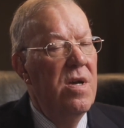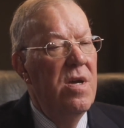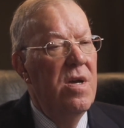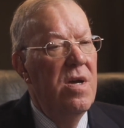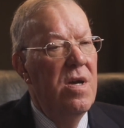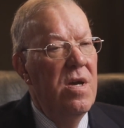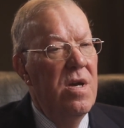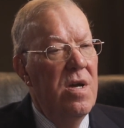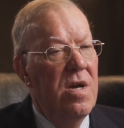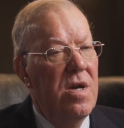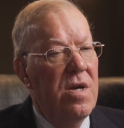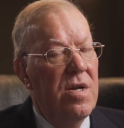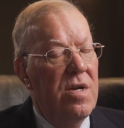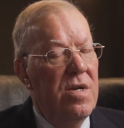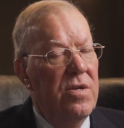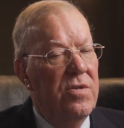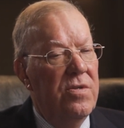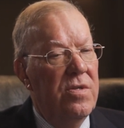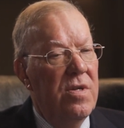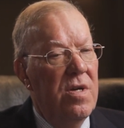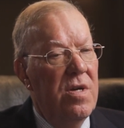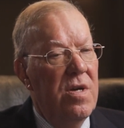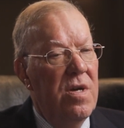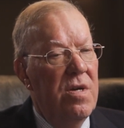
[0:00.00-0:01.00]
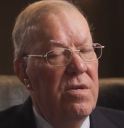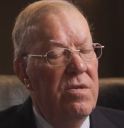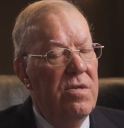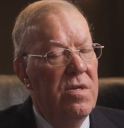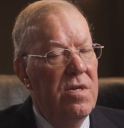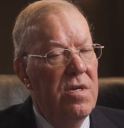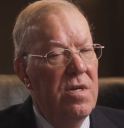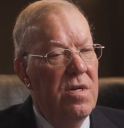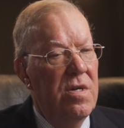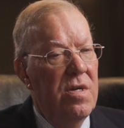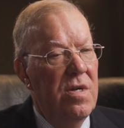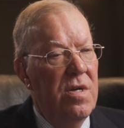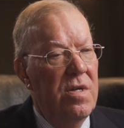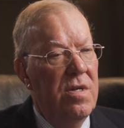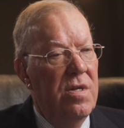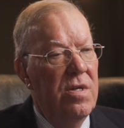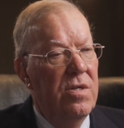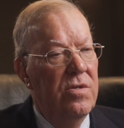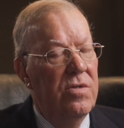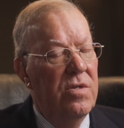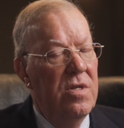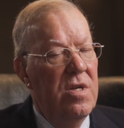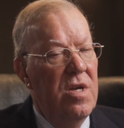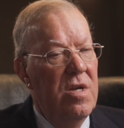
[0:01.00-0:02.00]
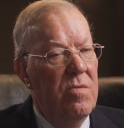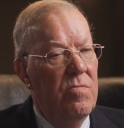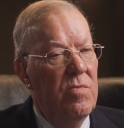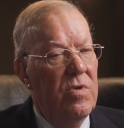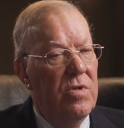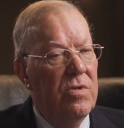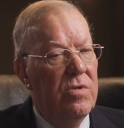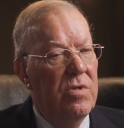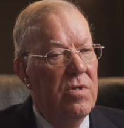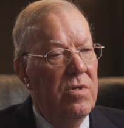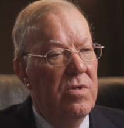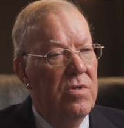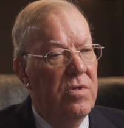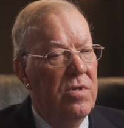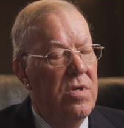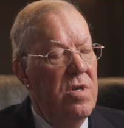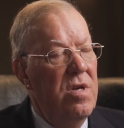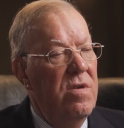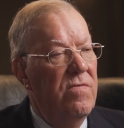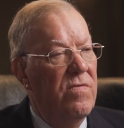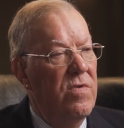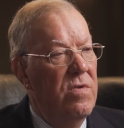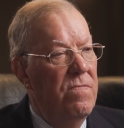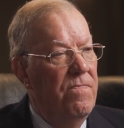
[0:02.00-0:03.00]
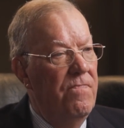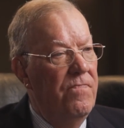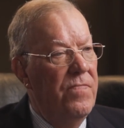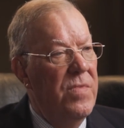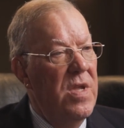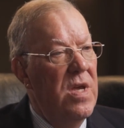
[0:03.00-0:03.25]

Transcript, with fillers: And I said, uh, and his name is, is Stephen.